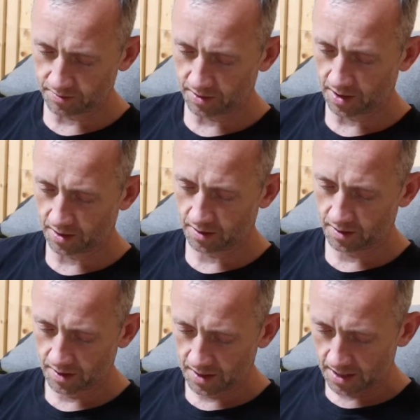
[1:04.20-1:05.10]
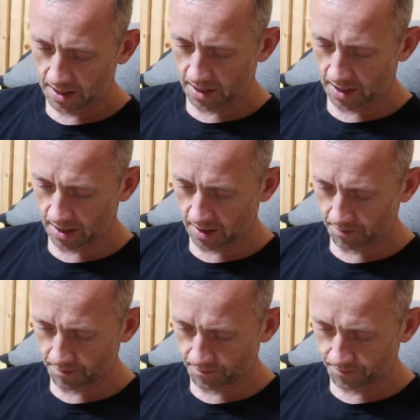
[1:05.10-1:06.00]
we're here.
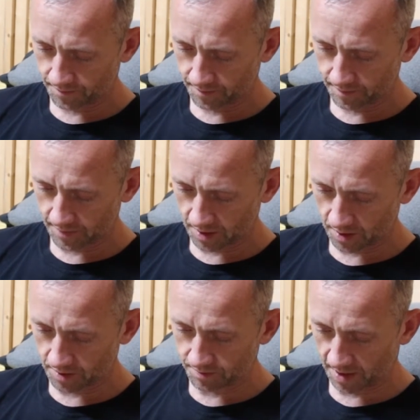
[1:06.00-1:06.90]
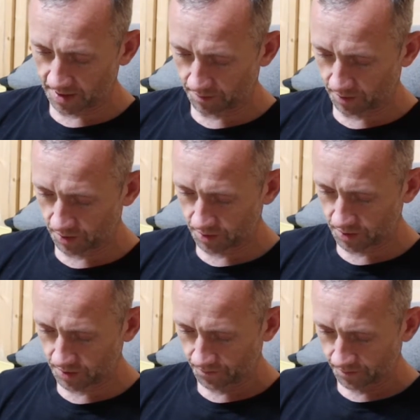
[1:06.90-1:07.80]
Um, there's Mandibuzz.
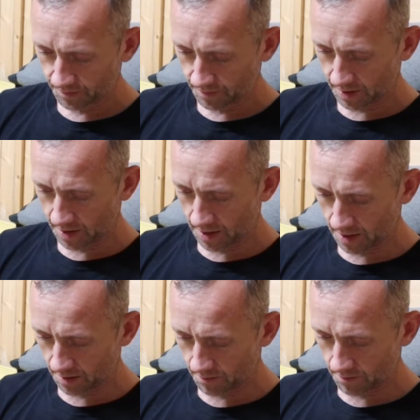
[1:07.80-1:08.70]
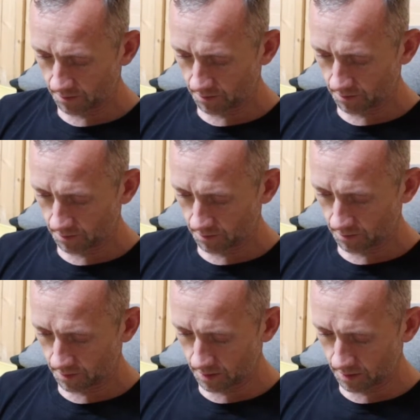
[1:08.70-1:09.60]
Um,
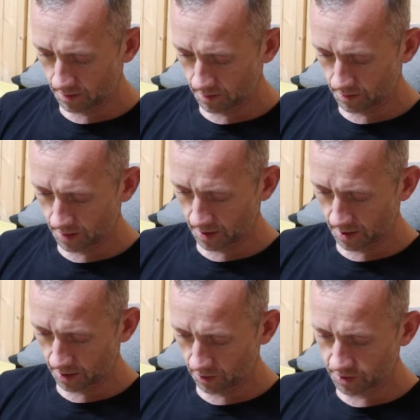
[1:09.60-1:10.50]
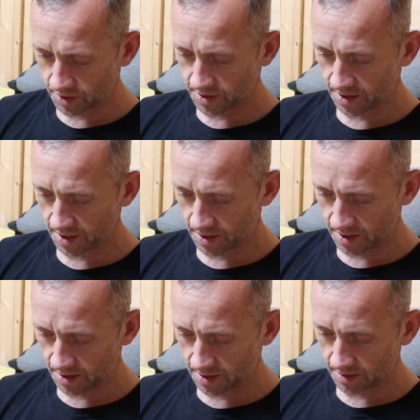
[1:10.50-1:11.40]
there it loses the
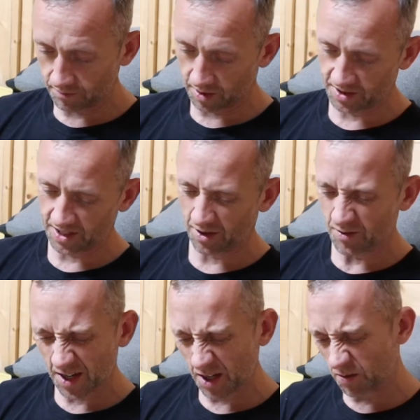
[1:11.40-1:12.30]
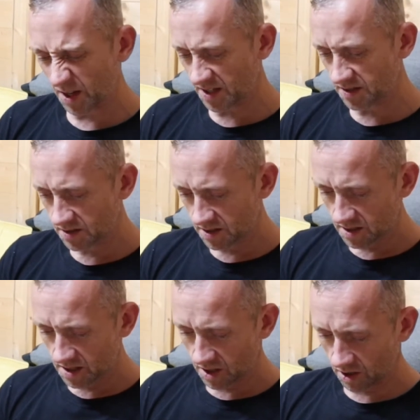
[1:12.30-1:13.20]
well Shadow Nidoqueen,
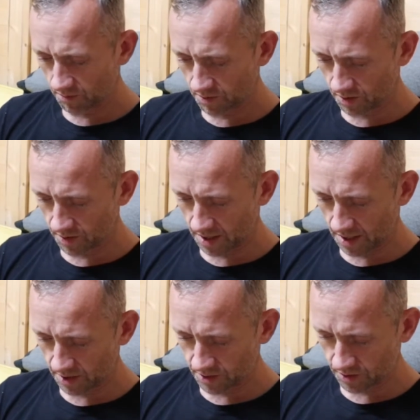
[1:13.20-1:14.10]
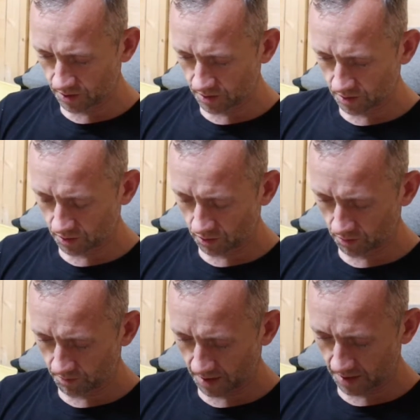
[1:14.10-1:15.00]
Umbreon, Alzu,
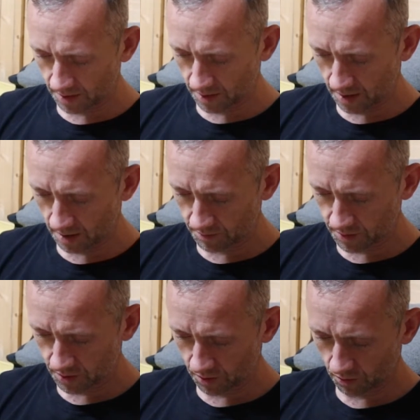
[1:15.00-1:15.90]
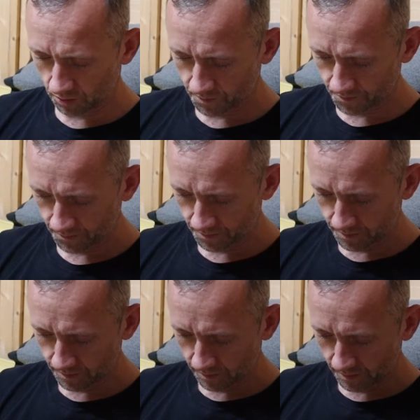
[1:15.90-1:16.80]
Golbat. Um, so
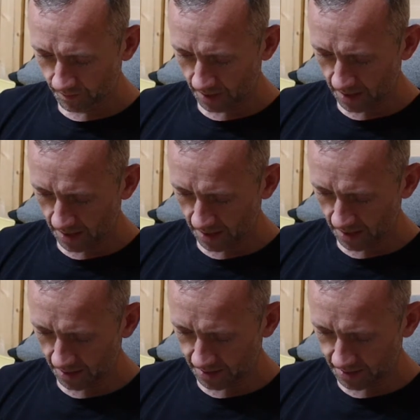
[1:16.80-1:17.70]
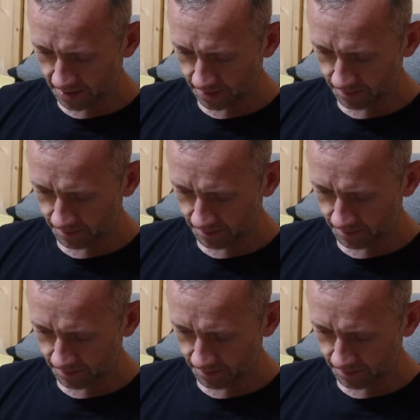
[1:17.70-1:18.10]
it